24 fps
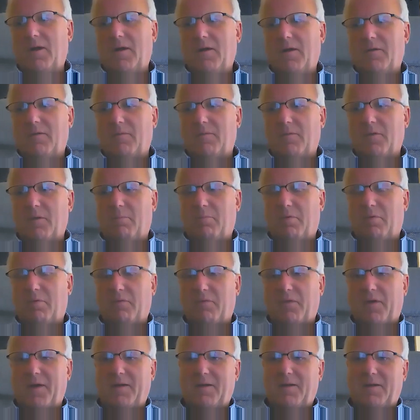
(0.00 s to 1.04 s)
They're
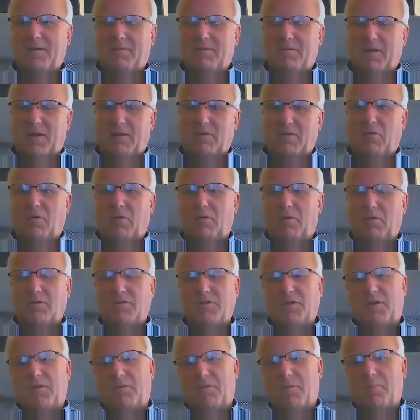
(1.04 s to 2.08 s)
providing
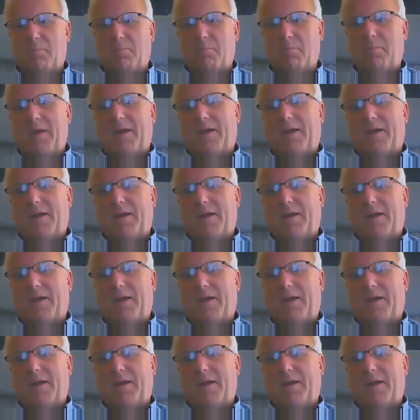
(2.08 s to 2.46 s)
technology that makes